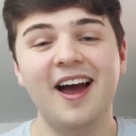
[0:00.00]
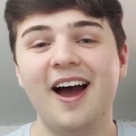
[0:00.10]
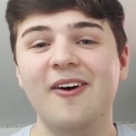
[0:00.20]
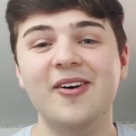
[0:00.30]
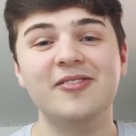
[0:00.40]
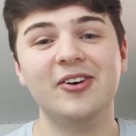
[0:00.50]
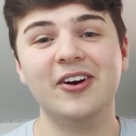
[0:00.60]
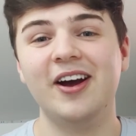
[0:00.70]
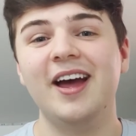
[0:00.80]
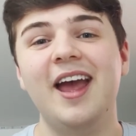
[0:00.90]

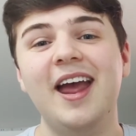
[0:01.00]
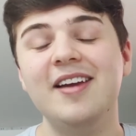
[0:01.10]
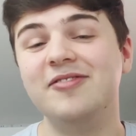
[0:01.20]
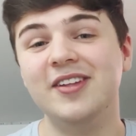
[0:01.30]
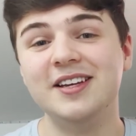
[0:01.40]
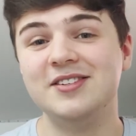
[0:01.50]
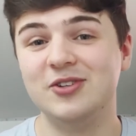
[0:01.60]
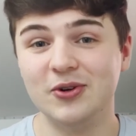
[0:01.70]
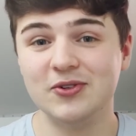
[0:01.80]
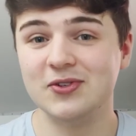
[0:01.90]
However, if this
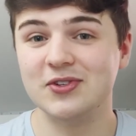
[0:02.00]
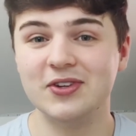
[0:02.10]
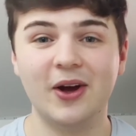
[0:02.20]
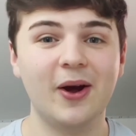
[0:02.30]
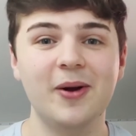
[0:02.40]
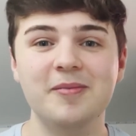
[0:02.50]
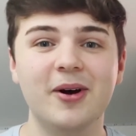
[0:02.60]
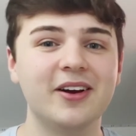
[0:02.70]
does um,